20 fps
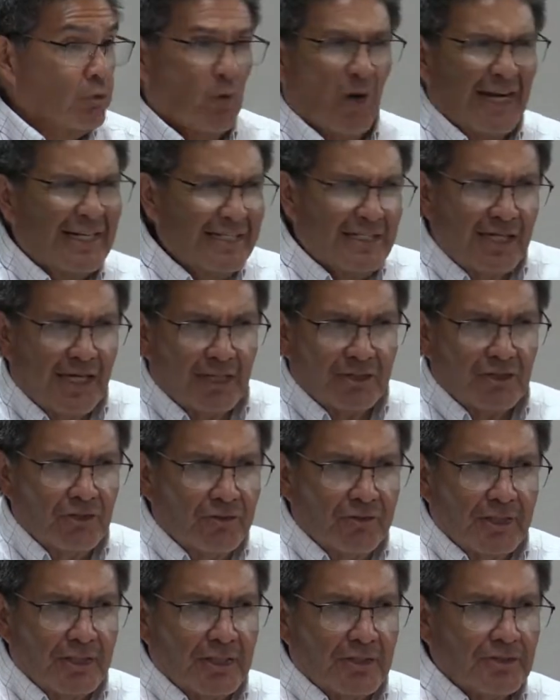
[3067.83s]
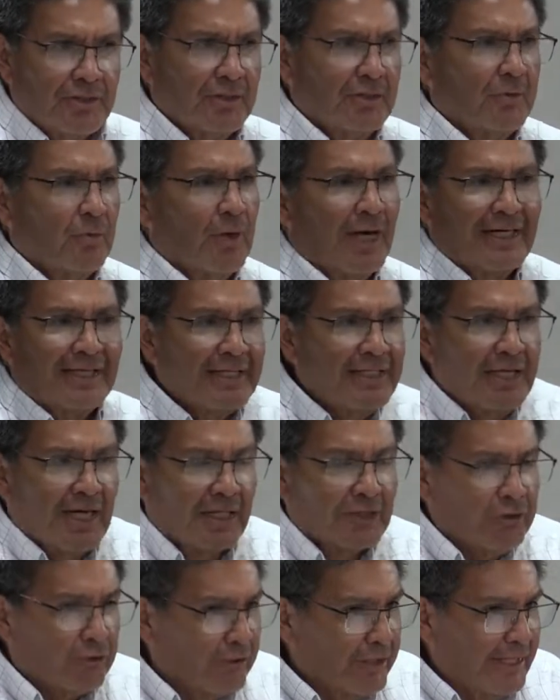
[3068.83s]
Why did God do this? You know, why did
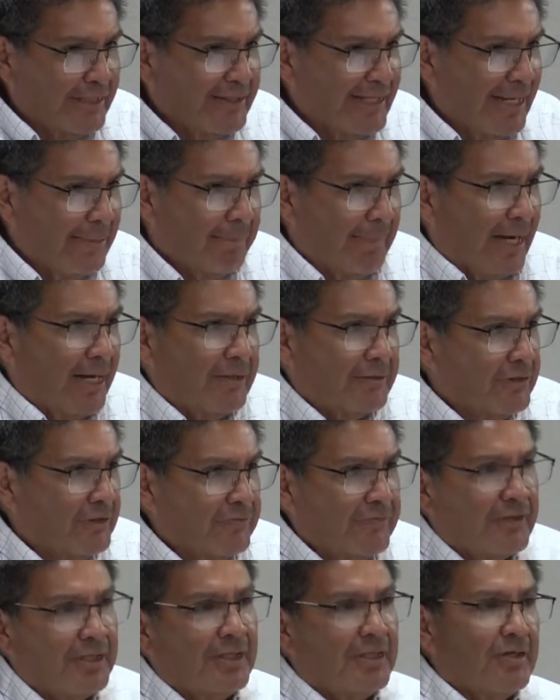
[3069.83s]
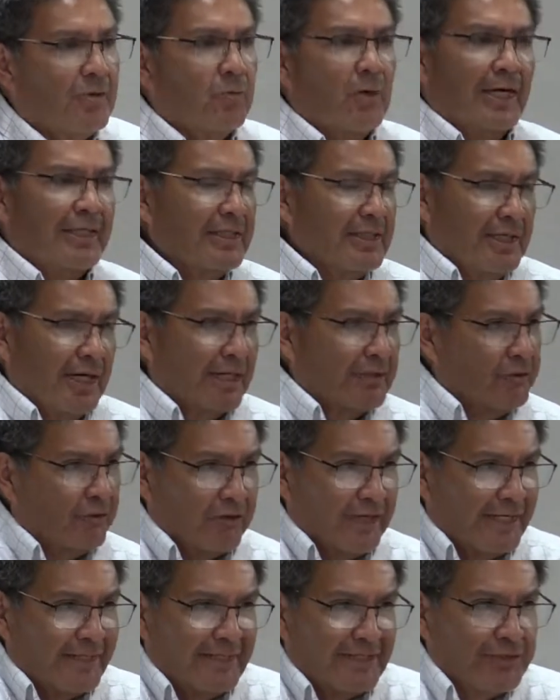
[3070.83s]
God create that mountain over there? Why did God
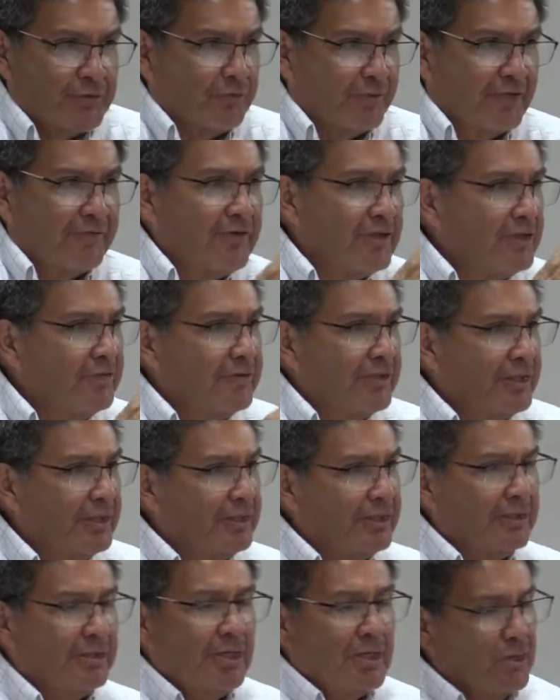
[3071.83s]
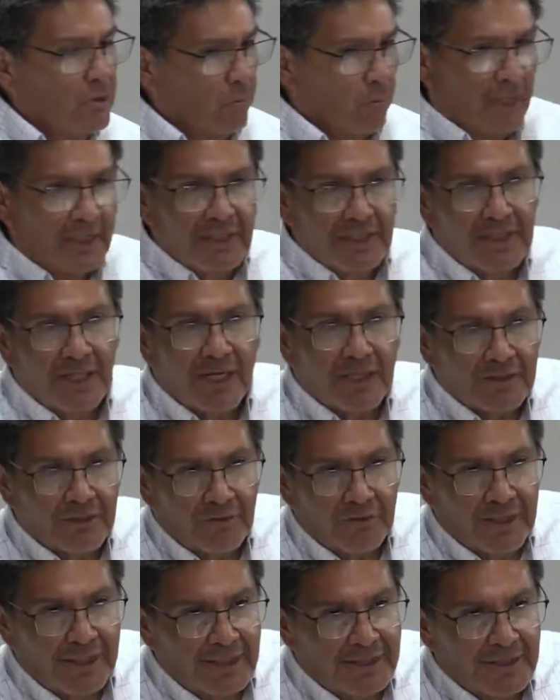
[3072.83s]
create this river over here? Why did God
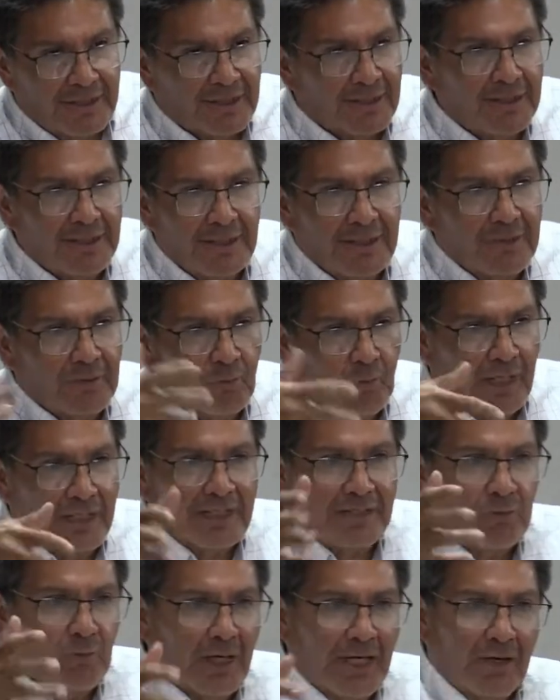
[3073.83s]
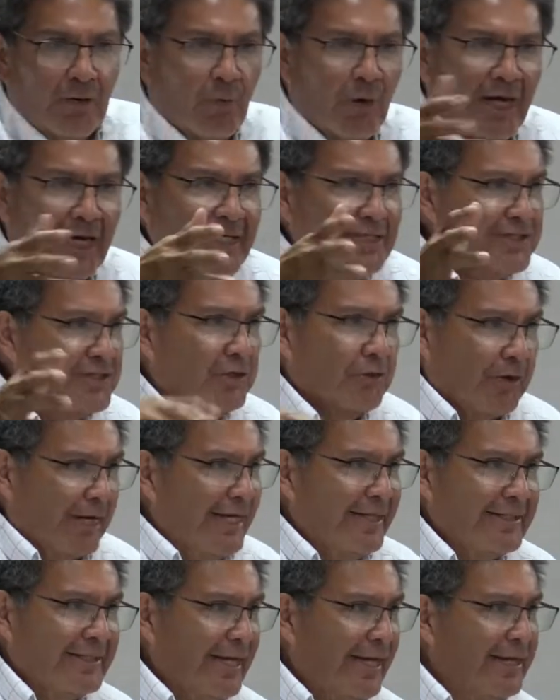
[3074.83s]
create the? Why did why, why is the
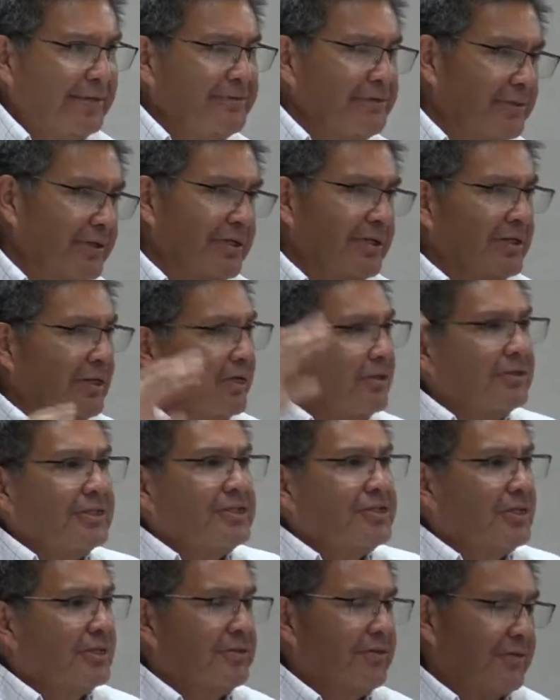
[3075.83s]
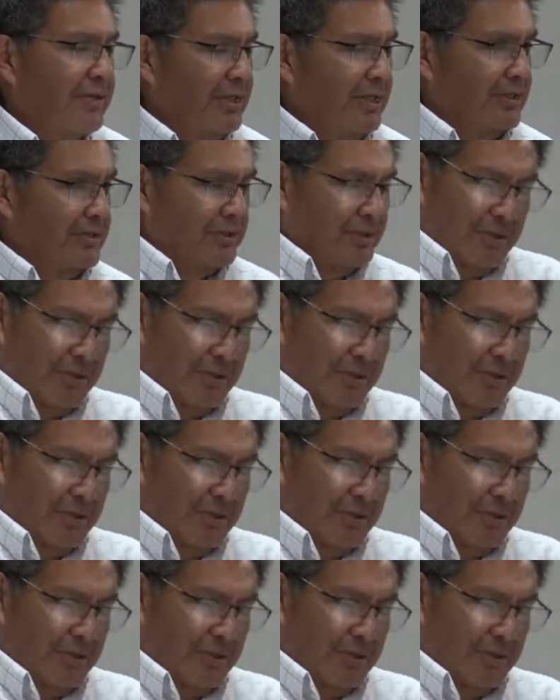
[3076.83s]
Grand Canyon there and all these other things?